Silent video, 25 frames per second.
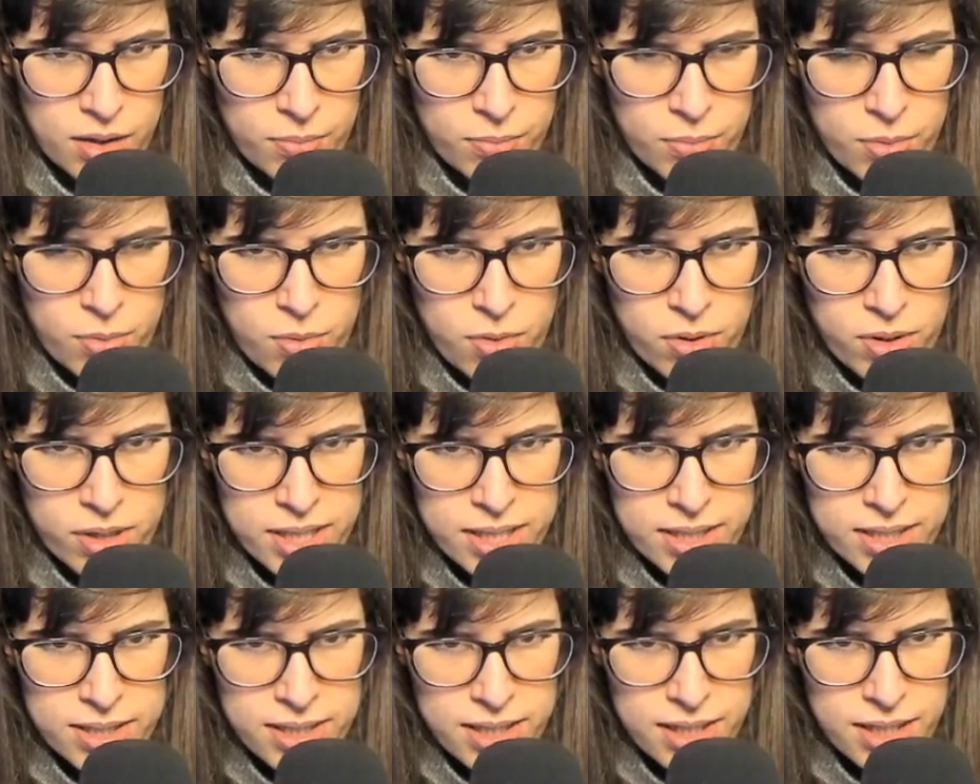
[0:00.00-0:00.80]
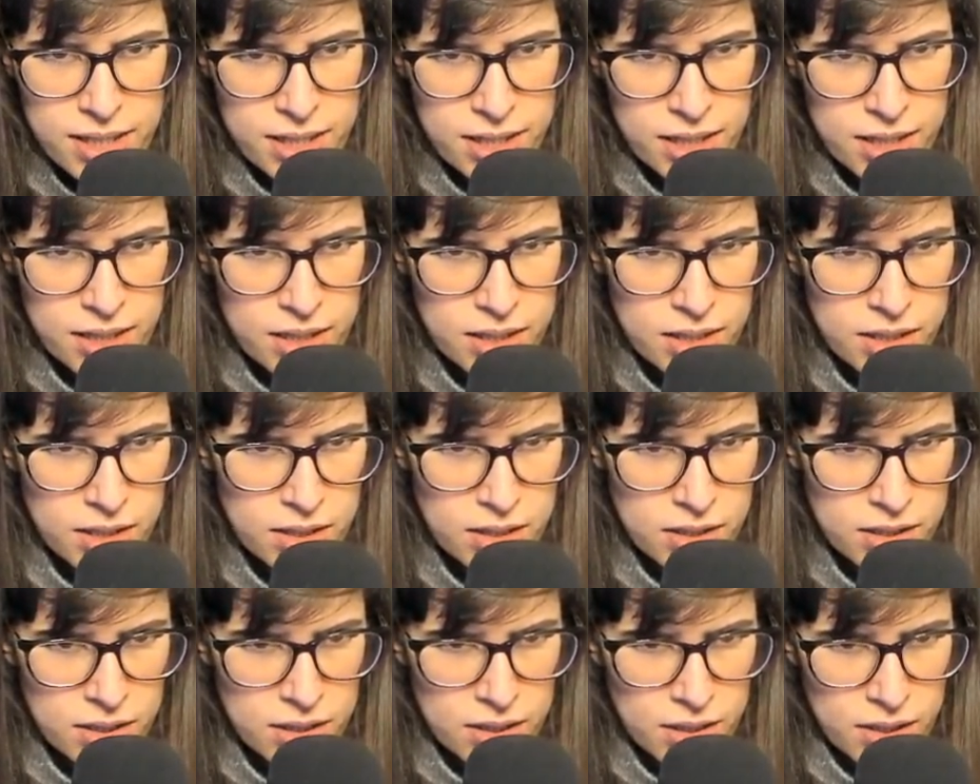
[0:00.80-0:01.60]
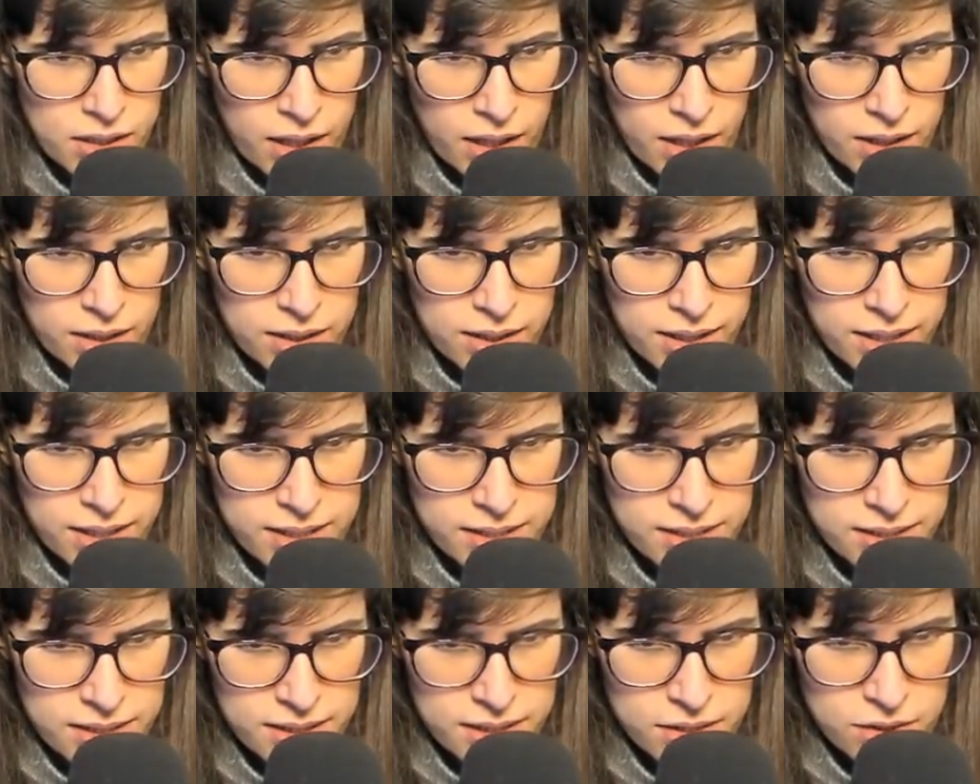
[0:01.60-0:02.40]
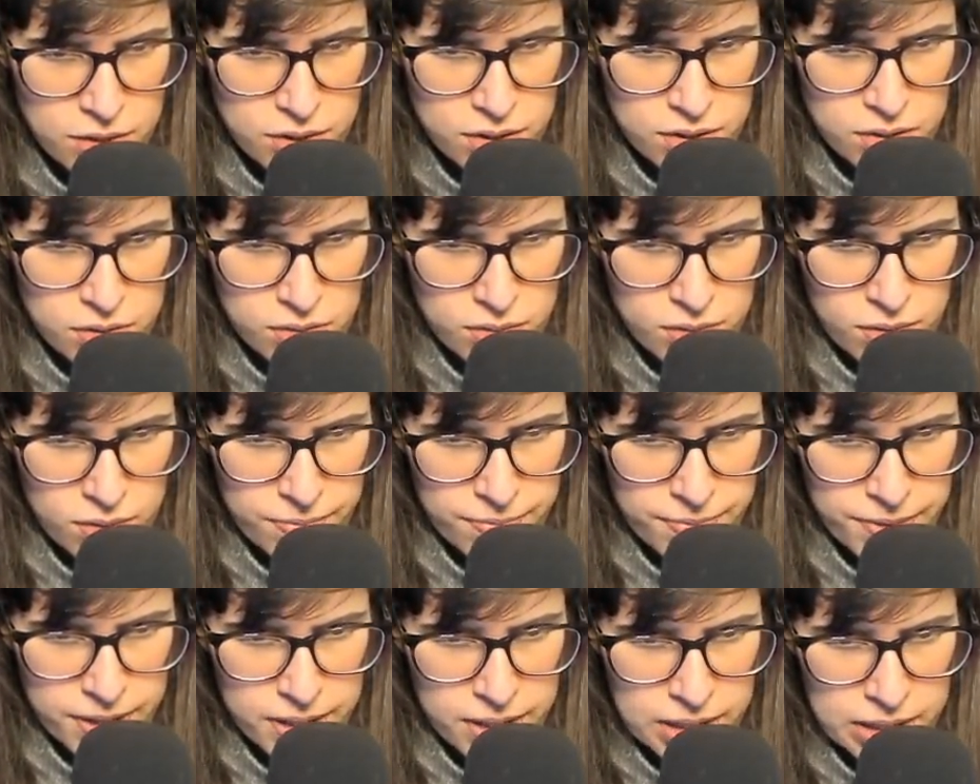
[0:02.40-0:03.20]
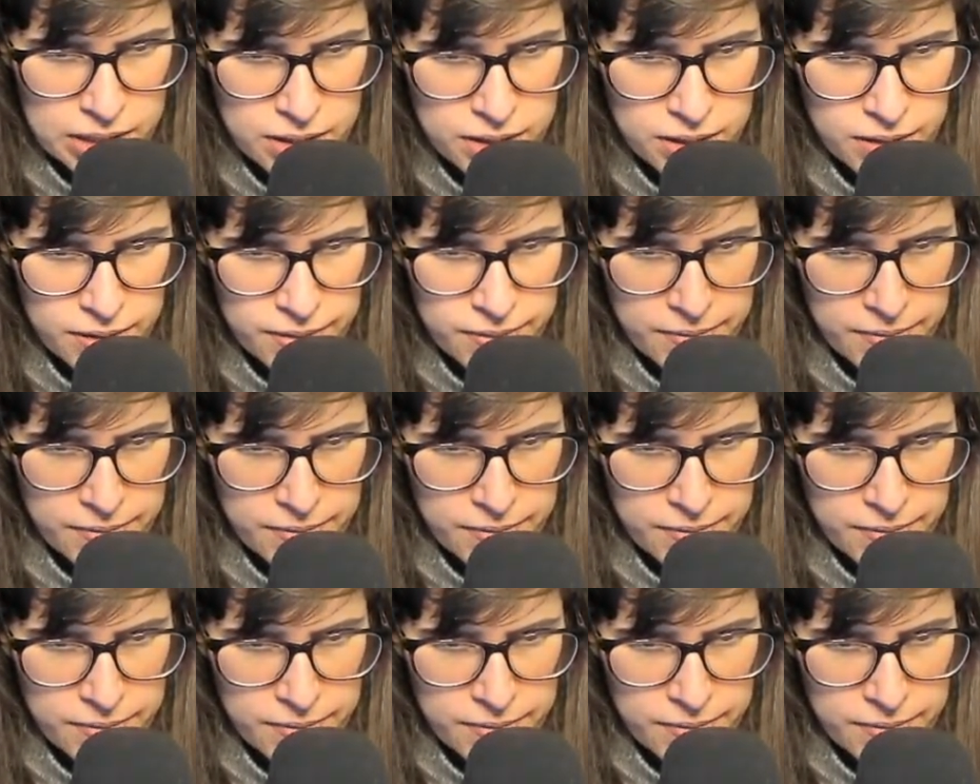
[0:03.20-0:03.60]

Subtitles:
But what is it? I'm guessing it's just sort of, like...